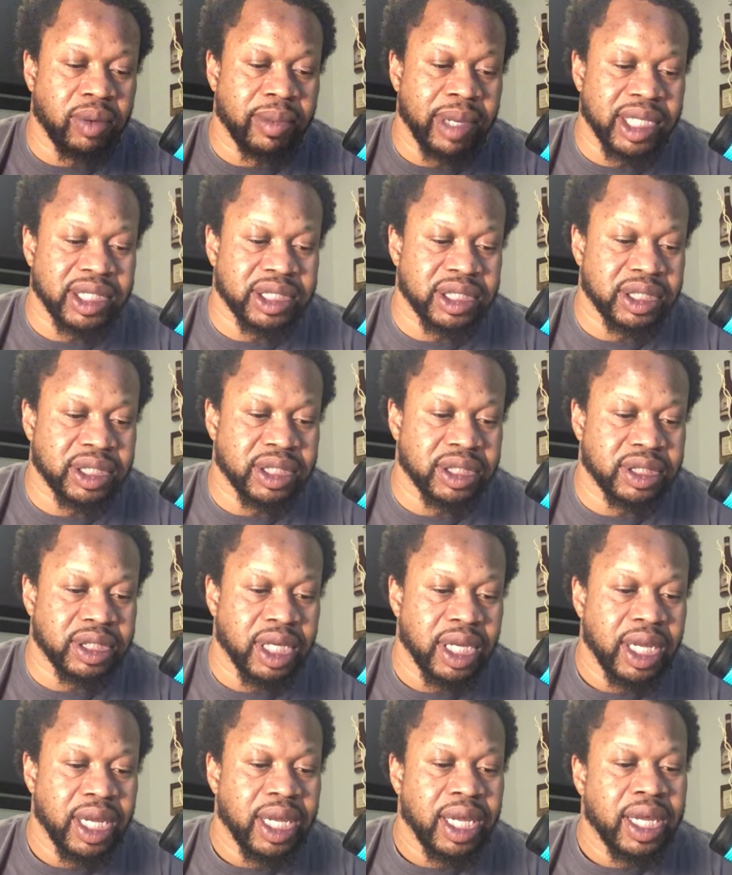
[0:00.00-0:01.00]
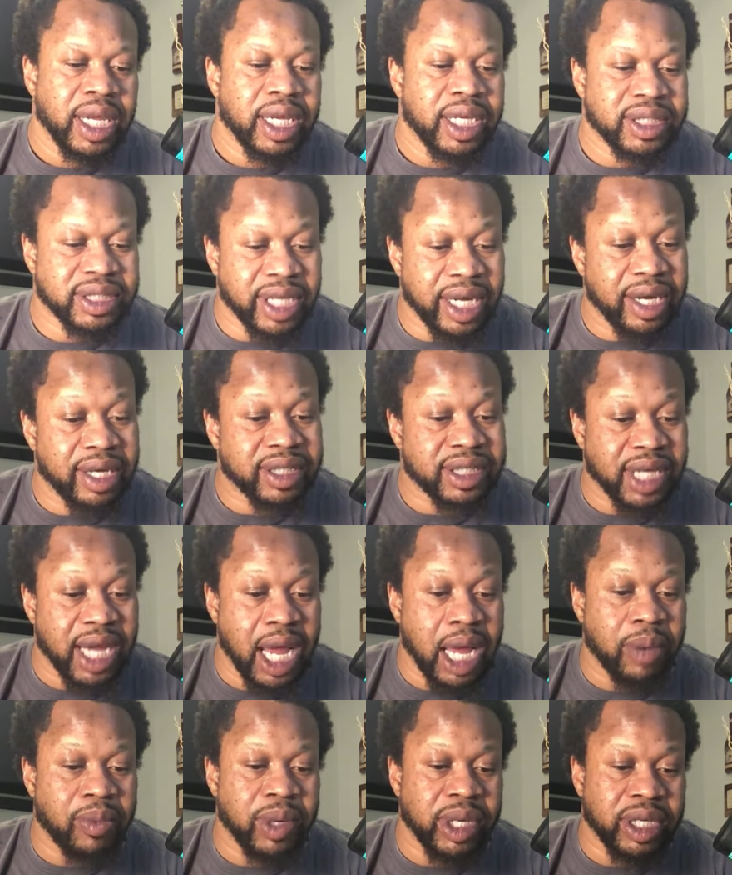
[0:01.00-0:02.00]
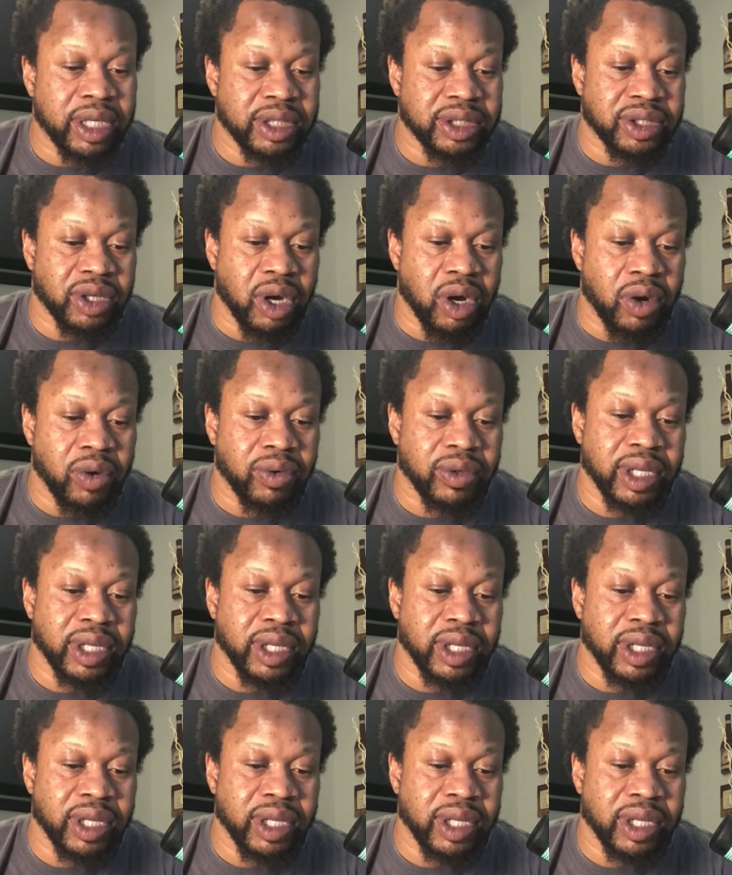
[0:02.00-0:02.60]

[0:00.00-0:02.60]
messages. Is there a time we can talk?